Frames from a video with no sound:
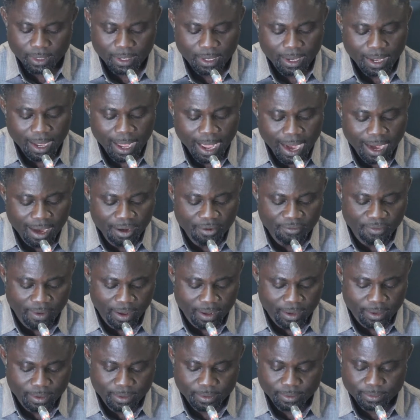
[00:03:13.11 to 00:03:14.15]

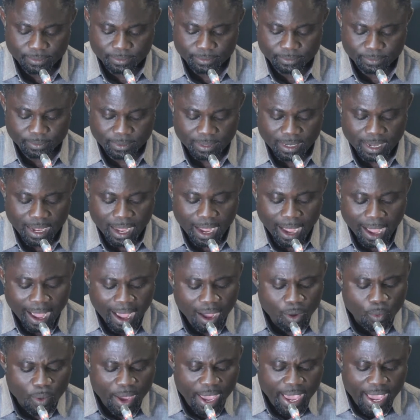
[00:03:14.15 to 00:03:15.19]
However,
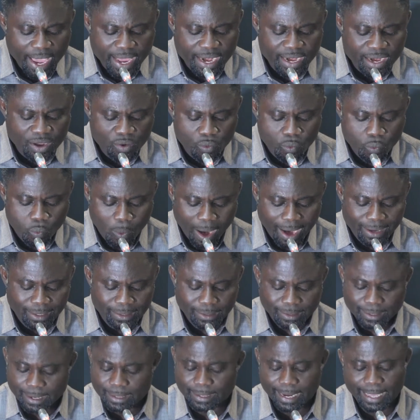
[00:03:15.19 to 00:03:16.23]
how
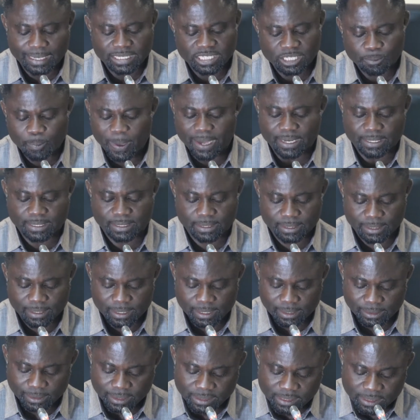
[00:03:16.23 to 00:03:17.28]
anyone can expect
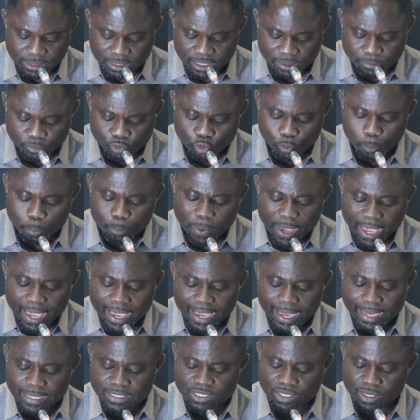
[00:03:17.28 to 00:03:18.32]
the scheme to
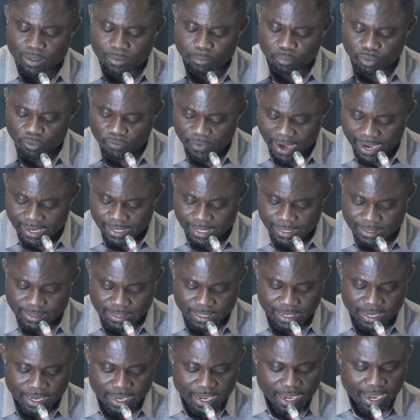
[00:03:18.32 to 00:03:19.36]
pay its providers
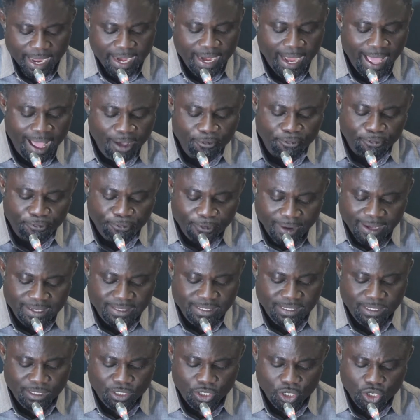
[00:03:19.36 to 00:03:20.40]
and have
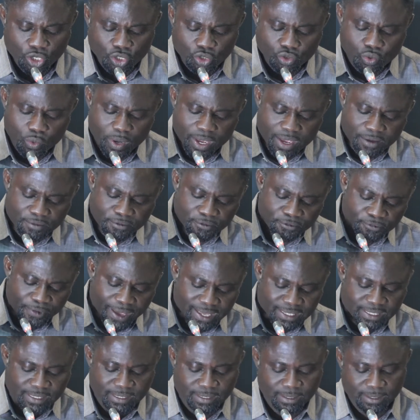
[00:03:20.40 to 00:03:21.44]
funds to
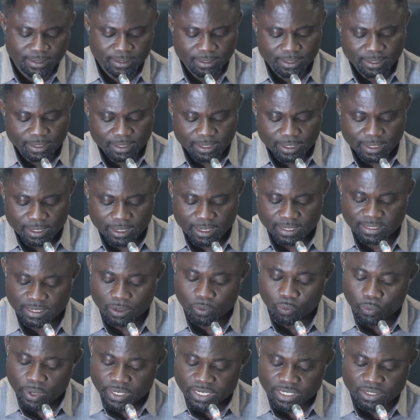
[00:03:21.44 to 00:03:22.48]
invest is a
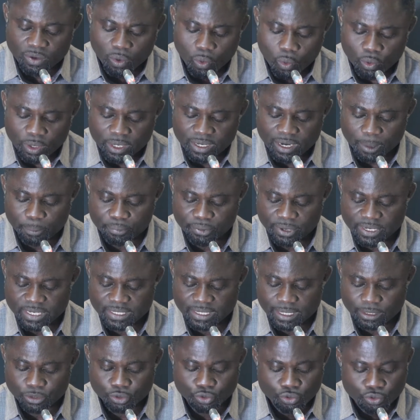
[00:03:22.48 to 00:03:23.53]
question only the
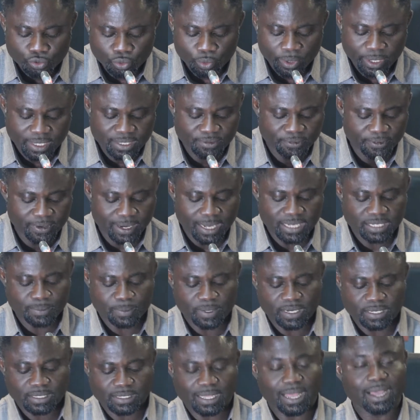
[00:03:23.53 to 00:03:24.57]
president, through his finance
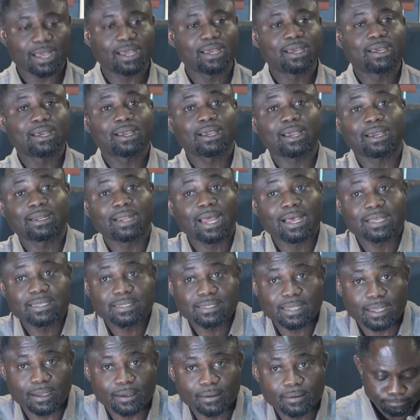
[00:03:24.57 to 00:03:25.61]
minister, can
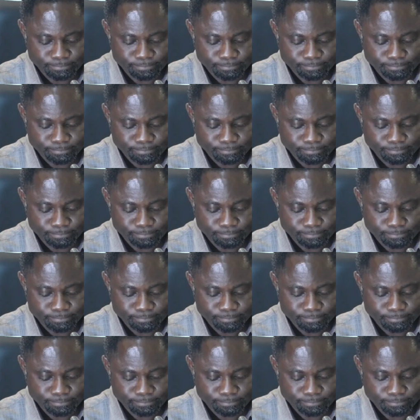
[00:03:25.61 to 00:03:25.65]
answer.